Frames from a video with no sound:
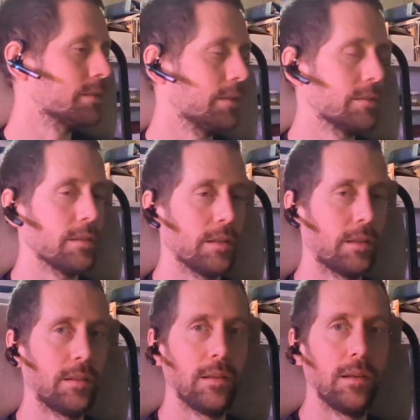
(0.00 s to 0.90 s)
and it's like
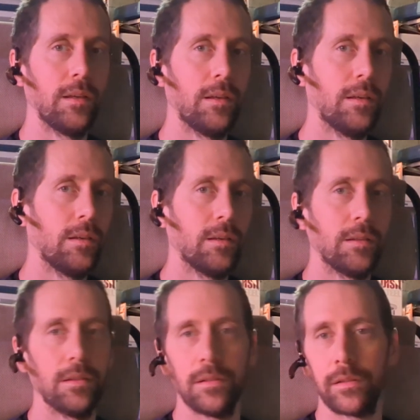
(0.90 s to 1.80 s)

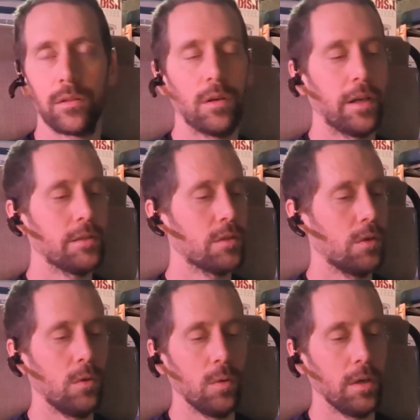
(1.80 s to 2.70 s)
it just grinds the
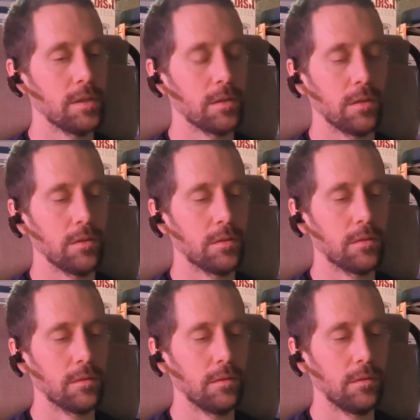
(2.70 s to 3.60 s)
whole way. So those